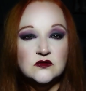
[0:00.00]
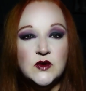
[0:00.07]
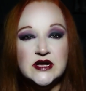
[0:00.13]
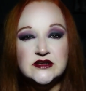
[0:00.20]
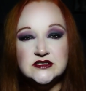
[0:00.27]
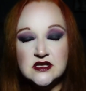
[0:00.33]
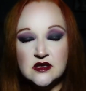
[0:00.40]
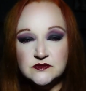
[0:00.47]

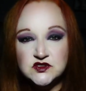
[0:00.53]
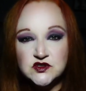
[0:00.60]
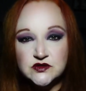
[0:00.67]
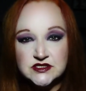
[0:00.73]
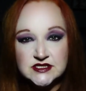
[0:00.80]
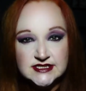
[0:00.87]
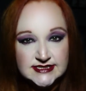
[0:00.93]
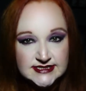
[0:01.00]
While some
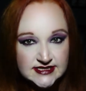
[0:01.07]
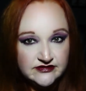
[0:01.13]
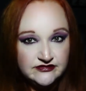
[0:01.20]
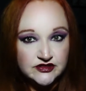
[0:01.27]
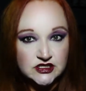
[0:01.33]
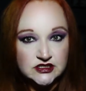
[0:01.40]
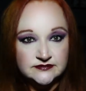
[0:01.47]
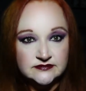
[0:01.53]
sources
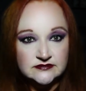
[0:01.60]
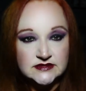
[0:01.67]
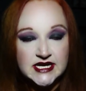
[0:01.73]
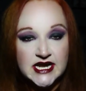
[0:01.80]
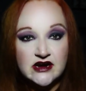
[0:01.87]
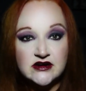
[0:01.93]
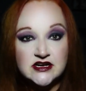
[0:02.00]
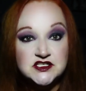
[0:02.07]
differ,
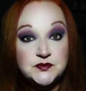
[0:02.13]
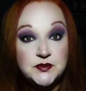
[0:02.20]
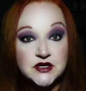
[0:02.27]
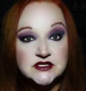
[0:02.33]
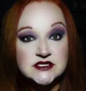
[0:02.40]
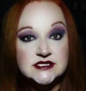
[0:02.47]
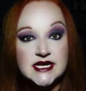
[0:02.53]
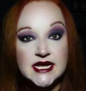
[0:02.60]
Gary's
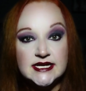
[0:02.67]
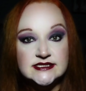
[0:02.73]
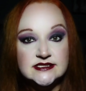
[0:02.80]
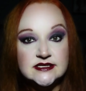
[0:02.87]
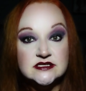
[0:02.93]
book states